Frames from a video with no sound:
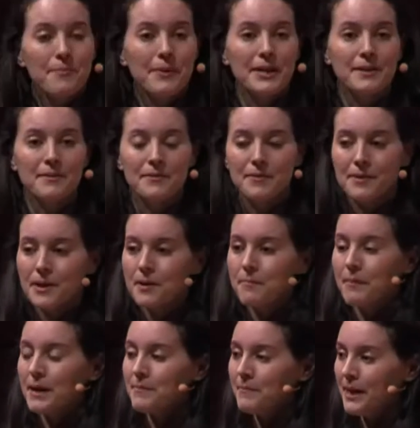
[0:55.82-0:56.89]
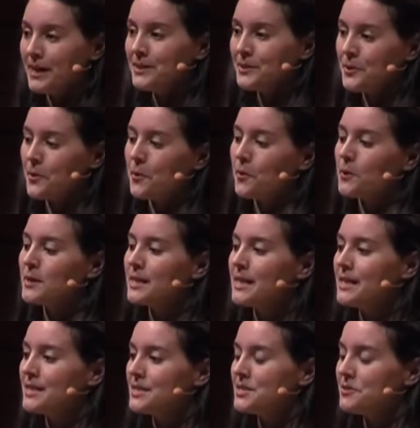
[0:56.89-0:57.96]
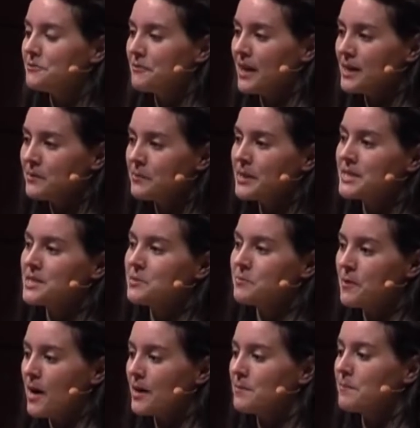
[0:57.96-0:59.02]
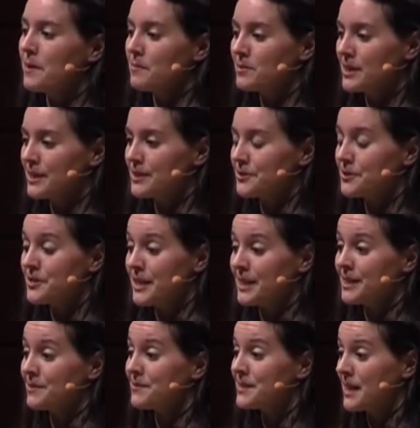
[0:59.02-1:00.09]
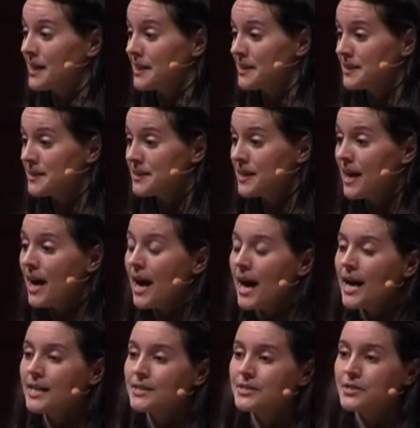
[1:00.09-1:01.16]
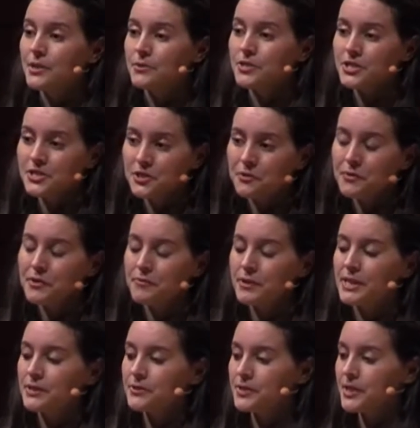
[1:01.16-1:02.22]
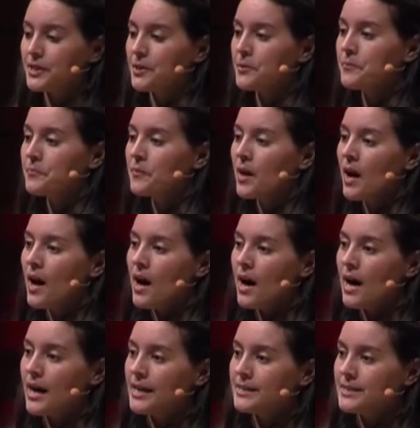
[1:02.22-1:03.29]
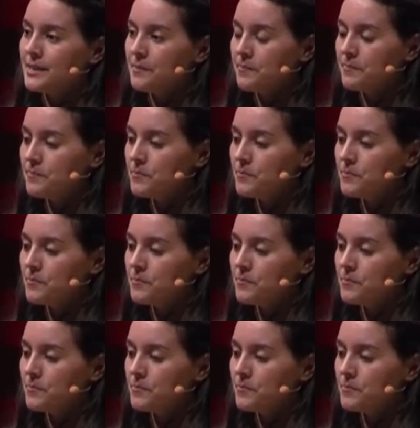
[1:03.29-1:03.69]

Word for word: But my main goal is to find ways to broaden public understanding of science. And so just over 3 years ago, I did a